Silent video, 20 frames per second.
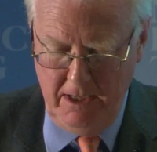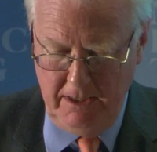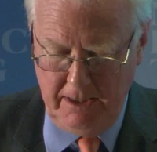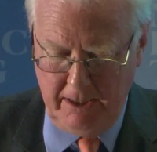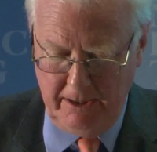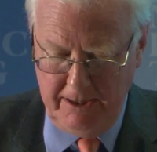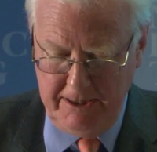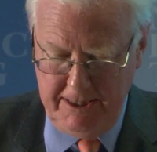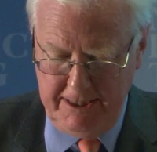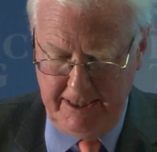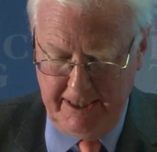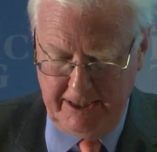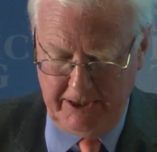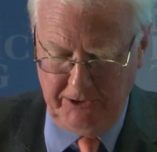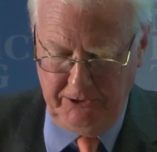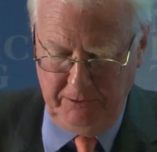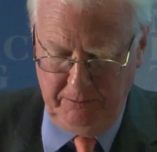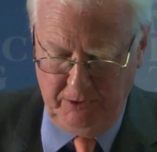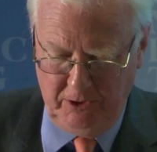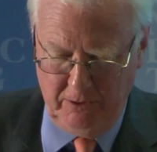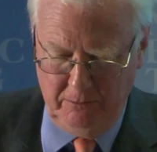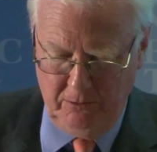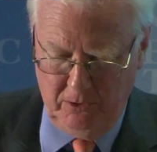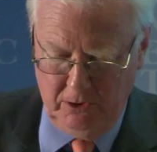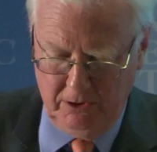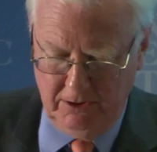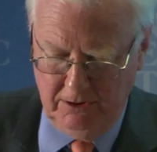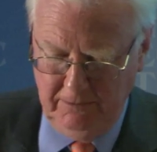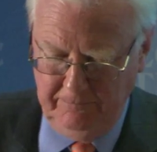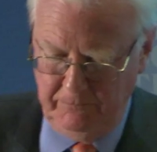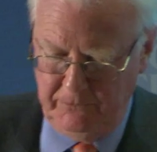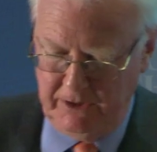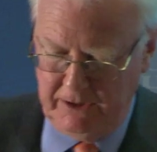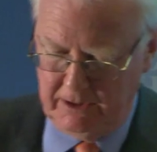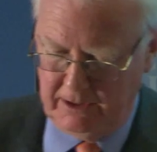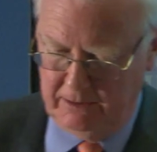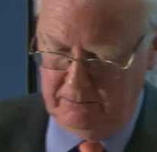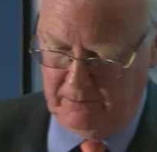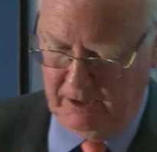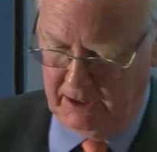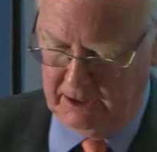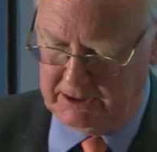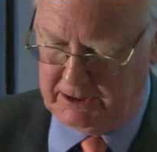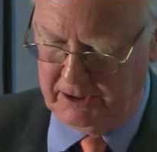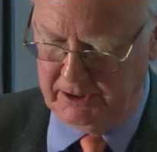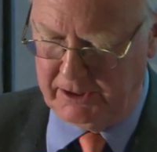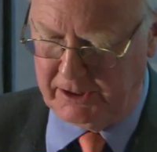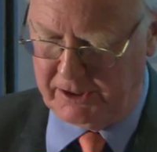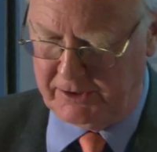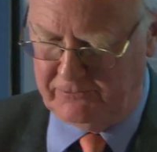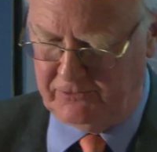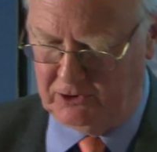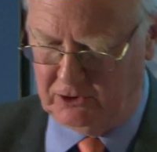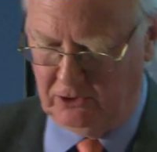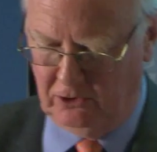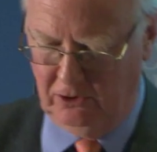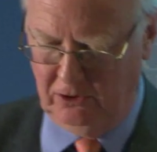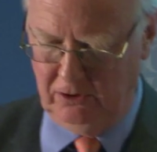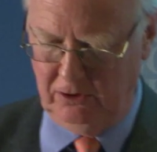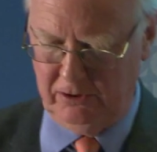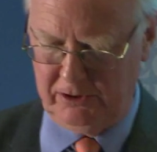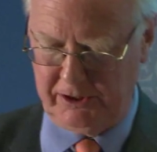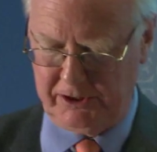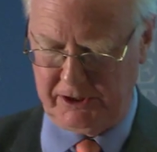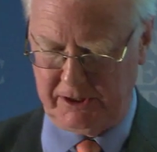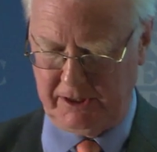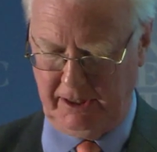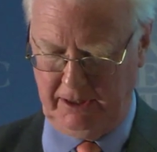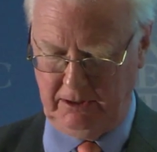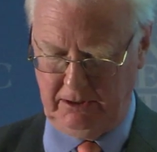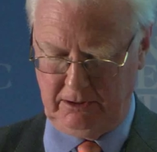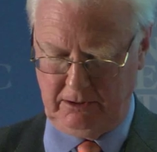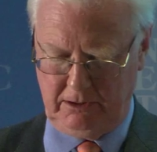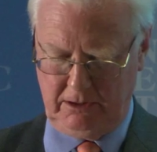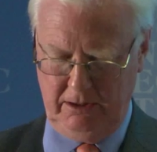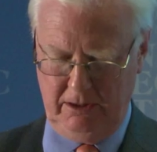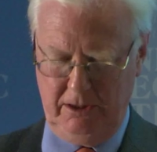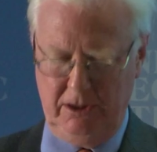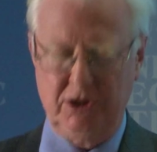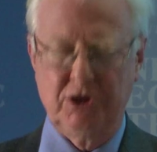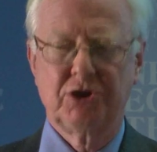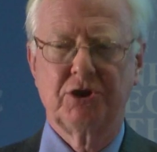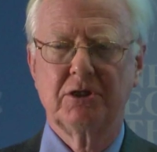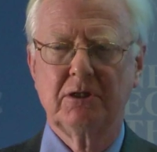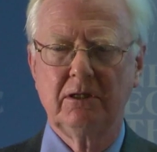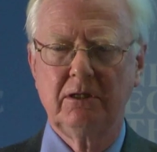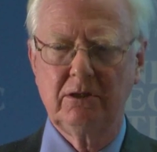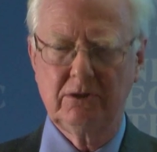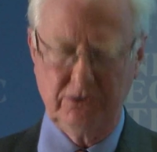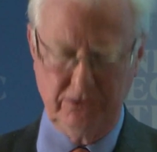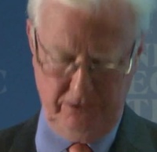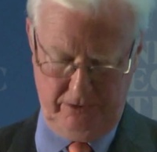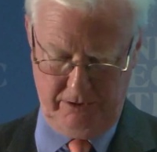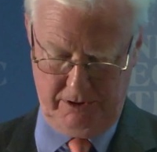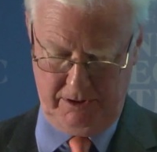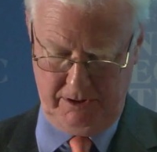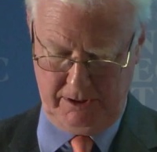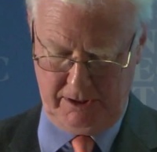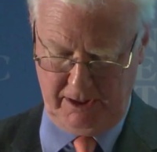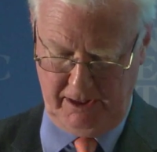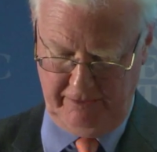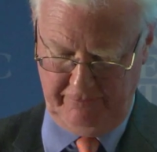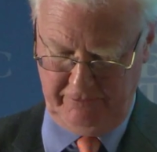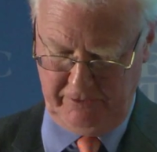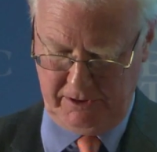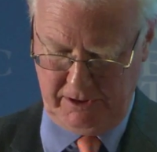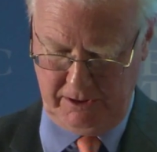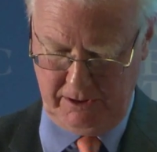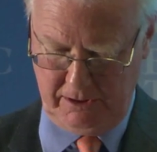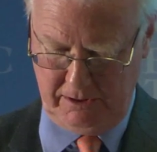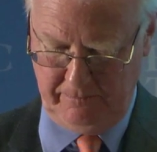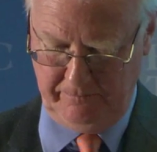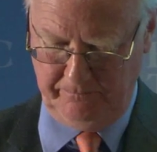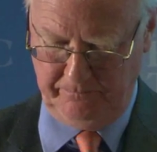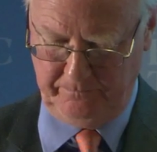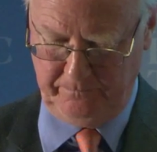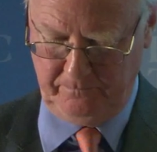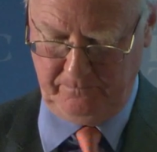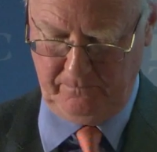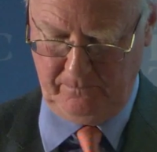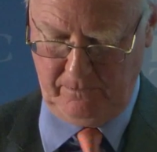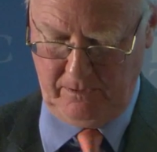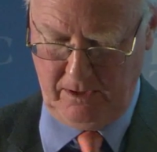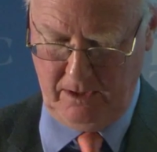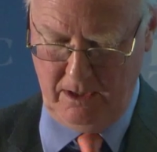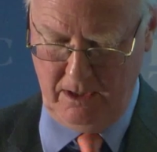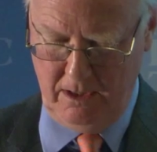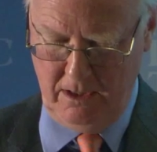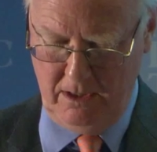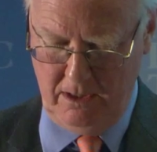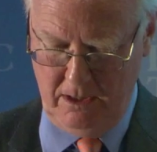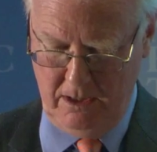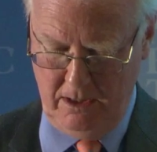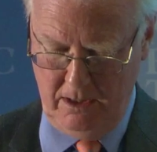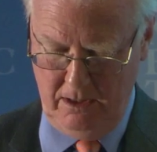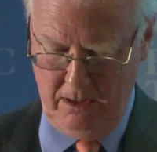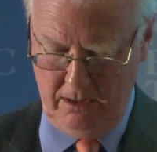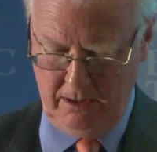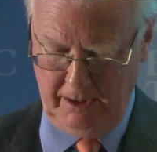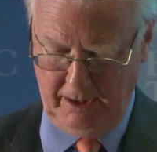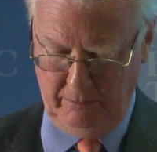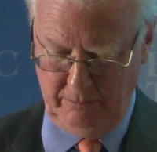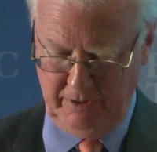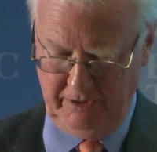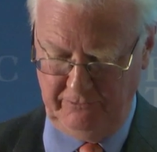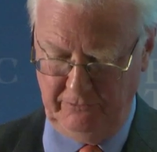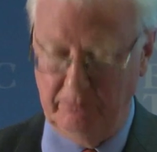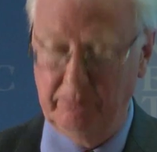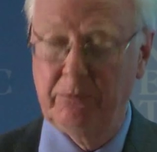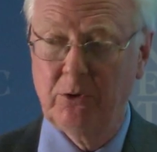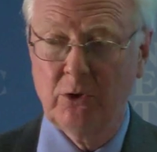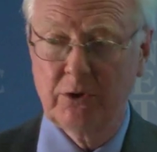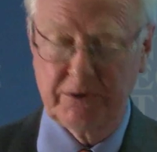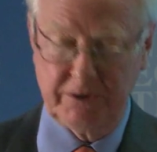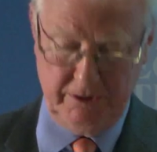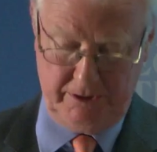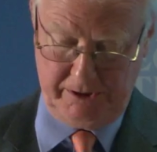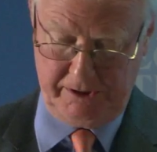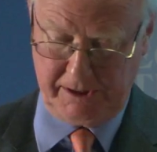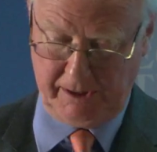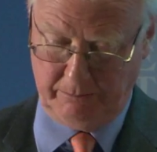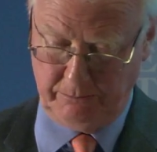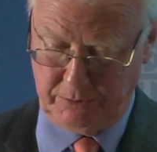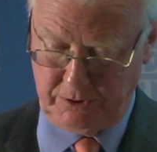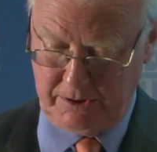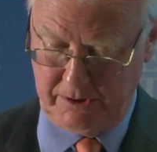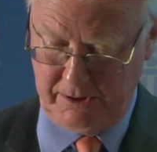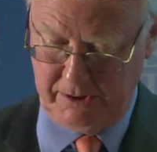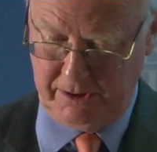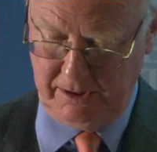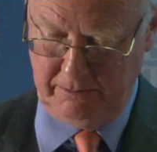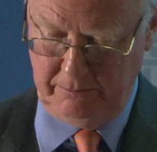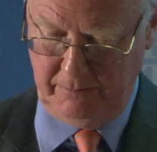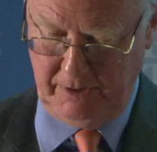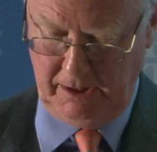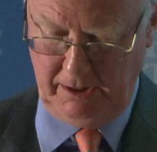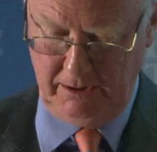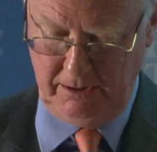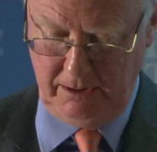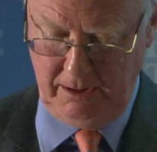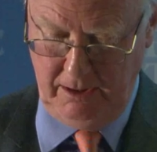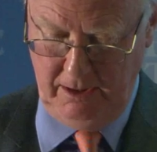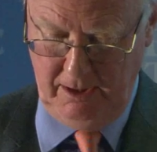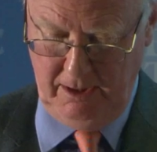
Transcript: Now, in the Ara de model, there are markets for all state conditional goods and services. A number of important assumptions are made,